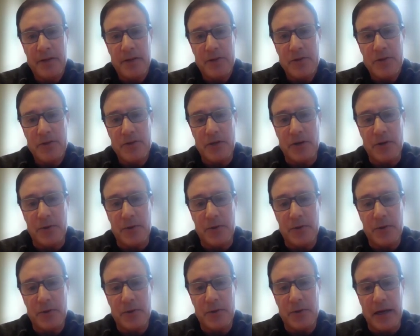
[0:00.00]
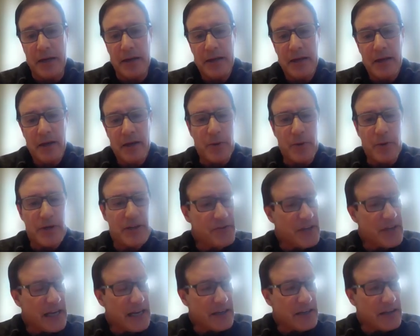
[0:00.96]
So we just
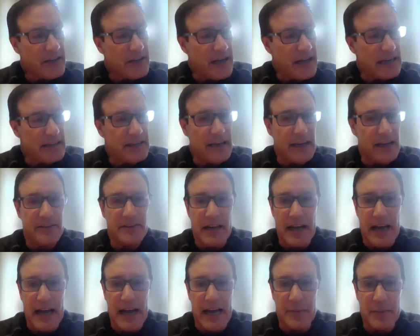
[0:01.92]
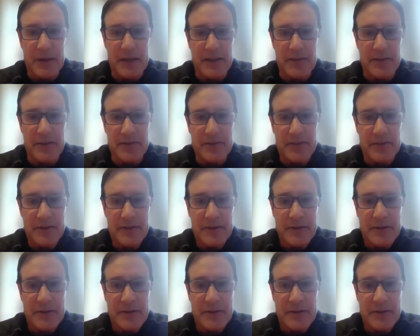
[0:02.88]
had a client got denied because,